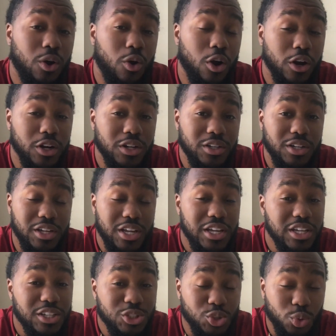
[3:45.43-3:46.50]
aren't
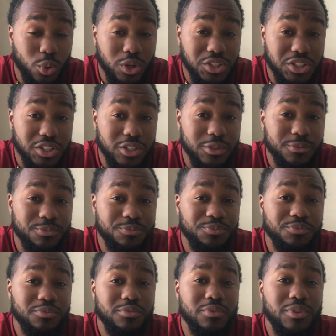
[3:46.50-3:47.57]
in Georgia,
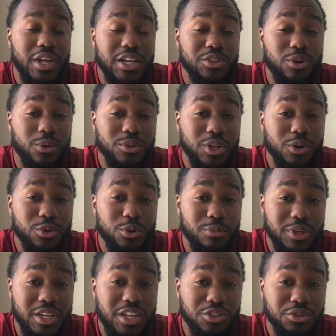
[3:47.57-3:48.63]
that don't know who
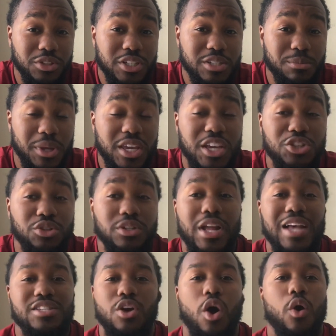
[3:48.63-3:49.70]
McEachern is, McEachern
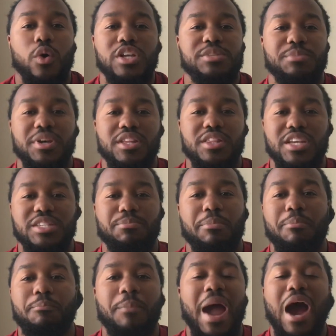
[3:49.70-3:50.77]
has always been this
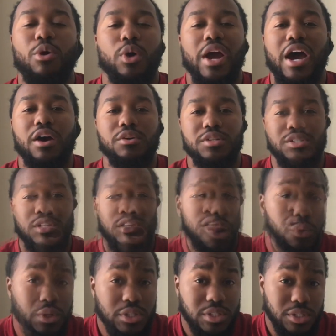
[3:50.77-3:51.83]
powerhouse,
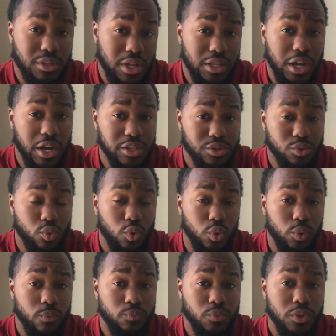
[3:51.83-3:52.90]
and 5A
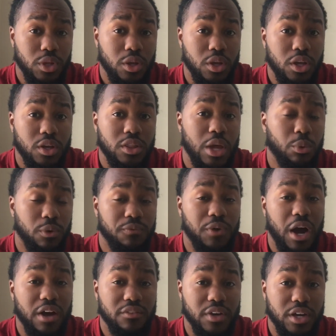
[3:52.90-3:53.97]
is
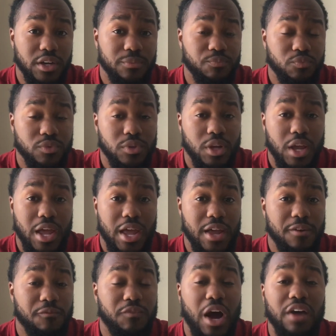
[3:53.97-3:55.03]
was the highest
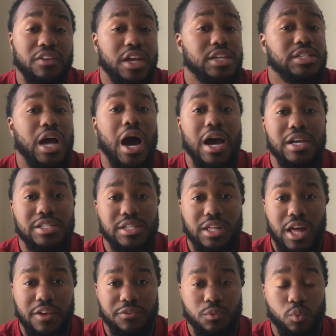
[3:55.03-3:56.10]
classification in Georgia at the
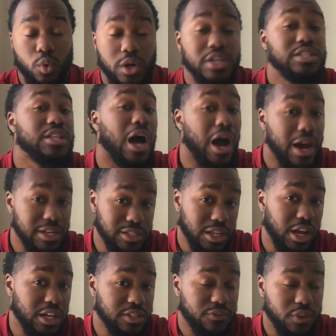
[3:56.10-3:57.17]
time.
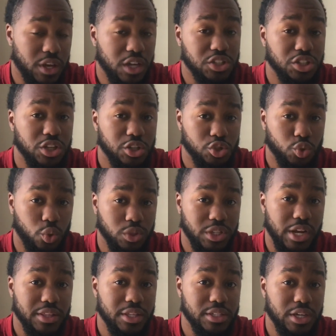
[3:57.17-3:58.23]
And so
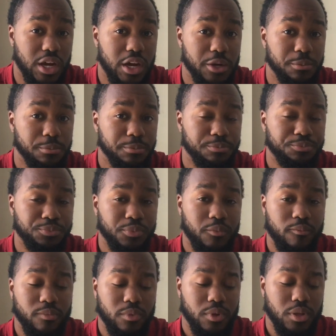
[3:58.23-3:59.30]
I'm a
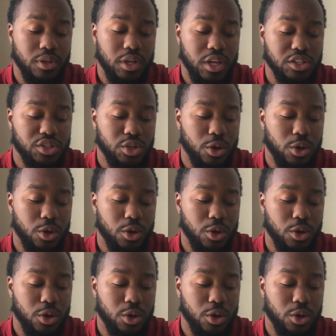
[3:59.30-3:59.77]
sophomore, just